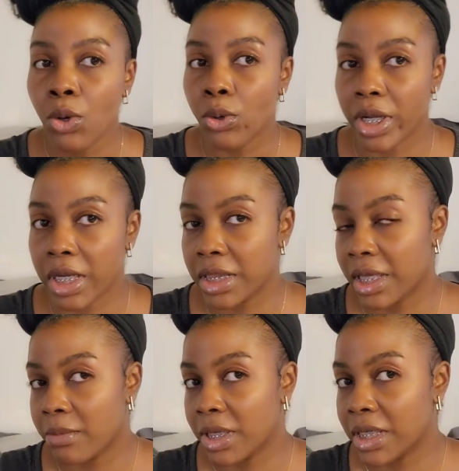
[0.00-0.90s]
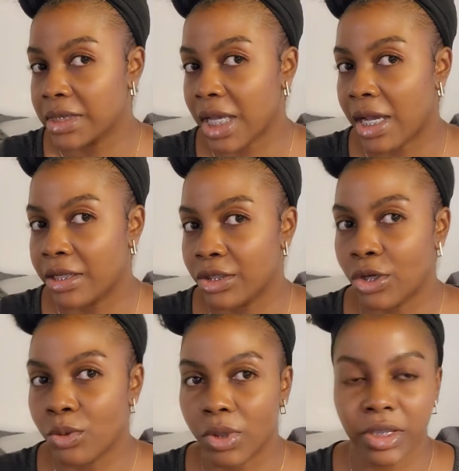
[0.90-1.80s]
or anything because I
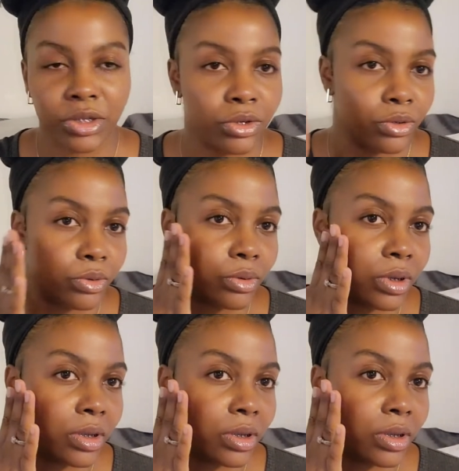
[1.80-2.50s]
don't want to,